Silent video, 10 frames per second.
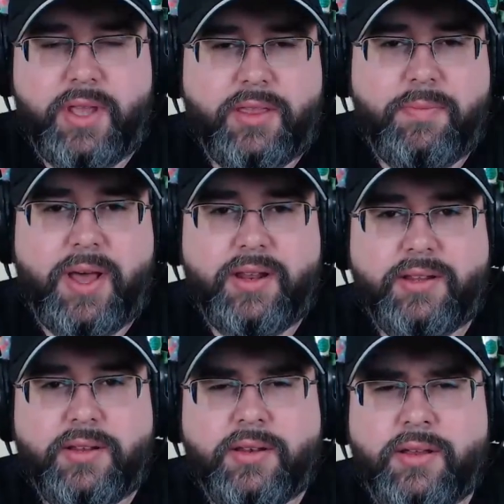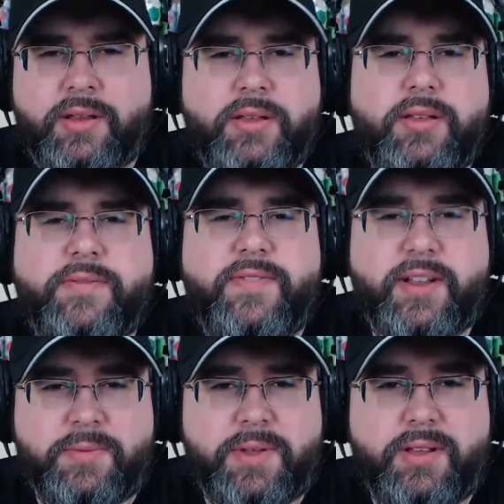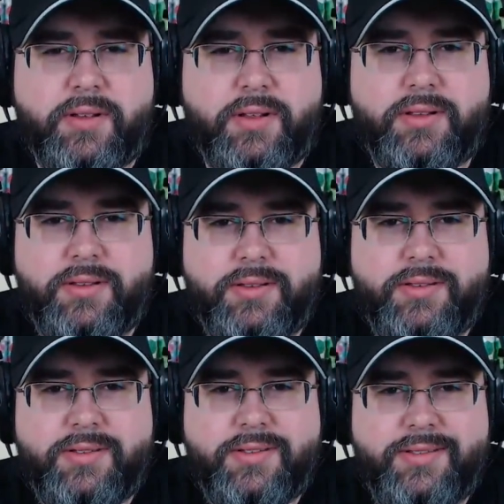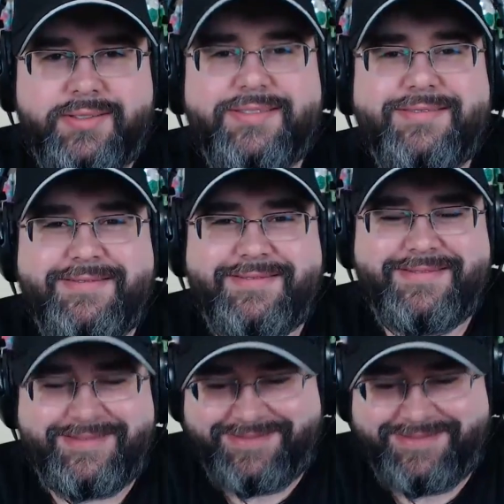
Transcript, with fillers: body didn't uh, affect me. My buddy uh, Kyle had